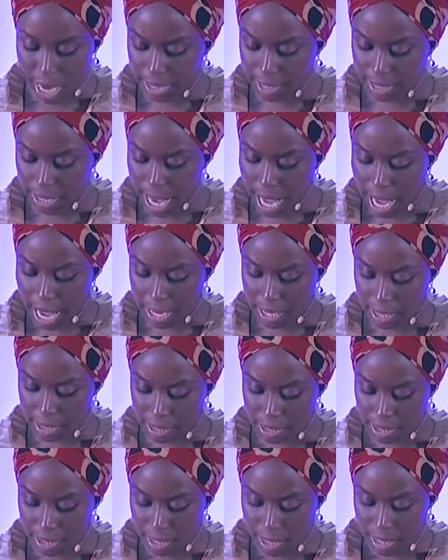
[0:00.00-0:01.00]
and
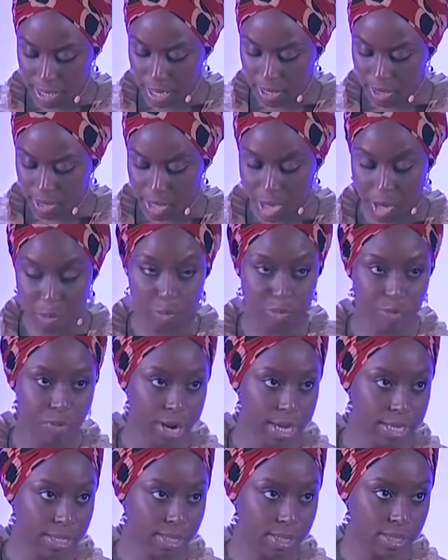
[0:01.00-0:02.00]
eyes in their
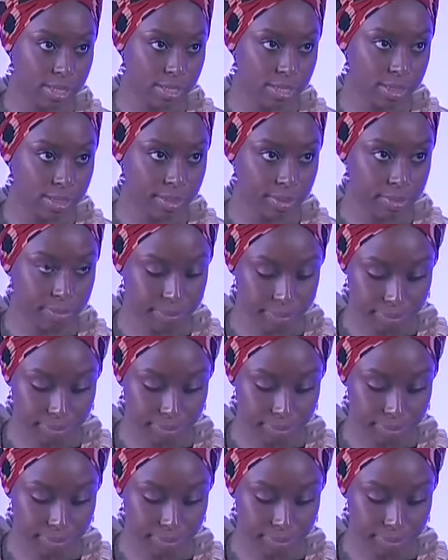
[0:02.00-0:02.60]
breasts.